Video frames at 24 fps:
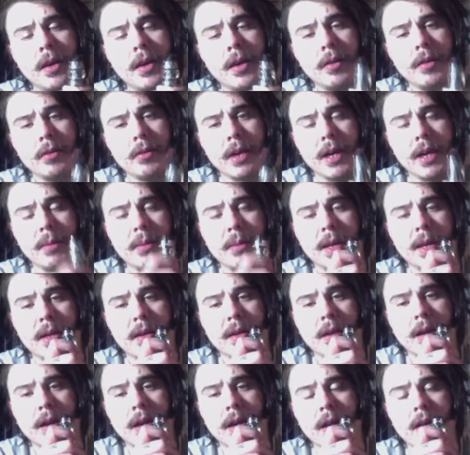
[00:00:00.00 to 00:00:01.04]
Recommend it
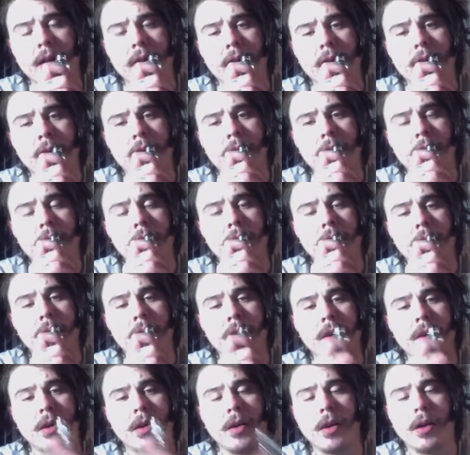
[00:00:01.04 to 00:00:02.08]
highly.
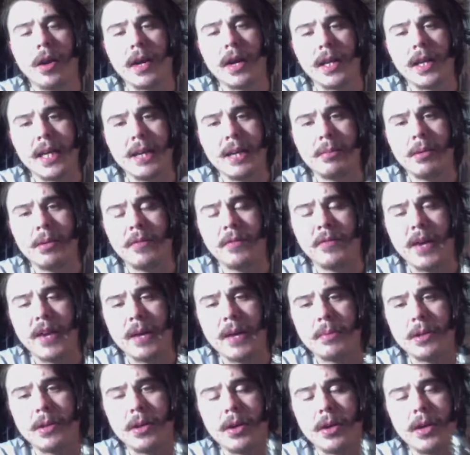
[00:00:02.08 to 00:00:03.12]
Alright, keep on
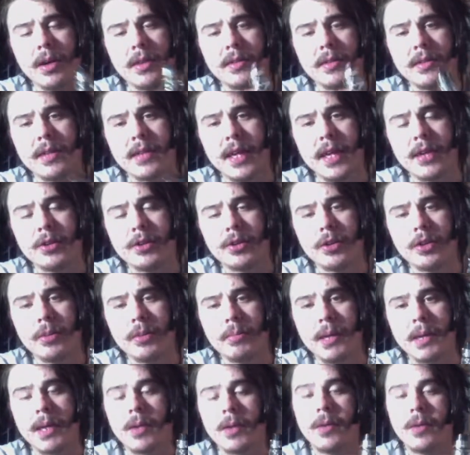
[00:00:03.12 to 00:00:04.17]
vaping, guys. Stay true to
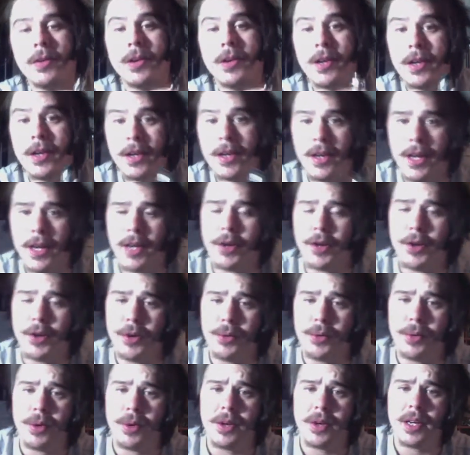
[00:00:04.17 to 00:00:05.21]
metal. And
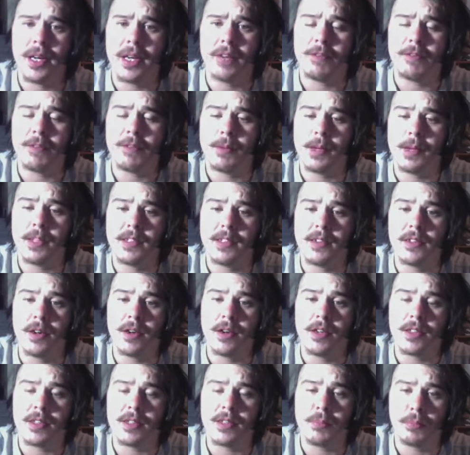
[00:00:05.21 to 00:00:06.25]
Huru here from
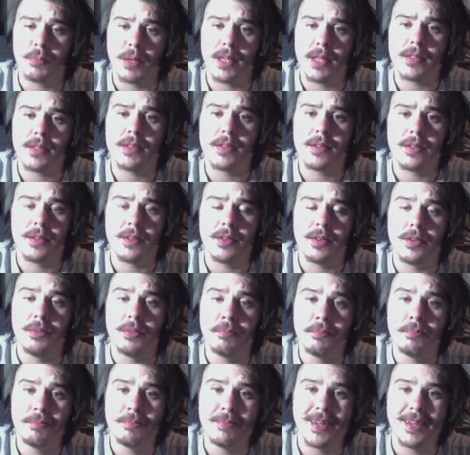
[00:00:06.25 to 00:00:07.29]
Osiris. Bless you all.
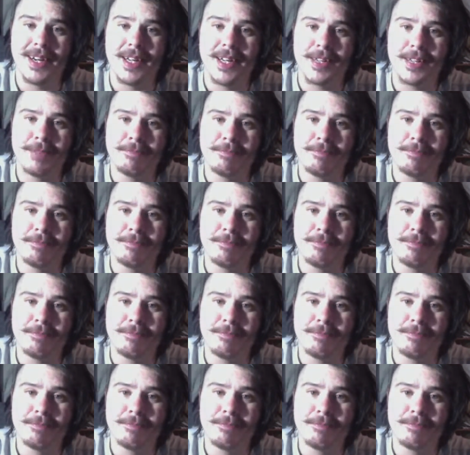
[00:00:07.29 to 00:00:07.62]
Bye.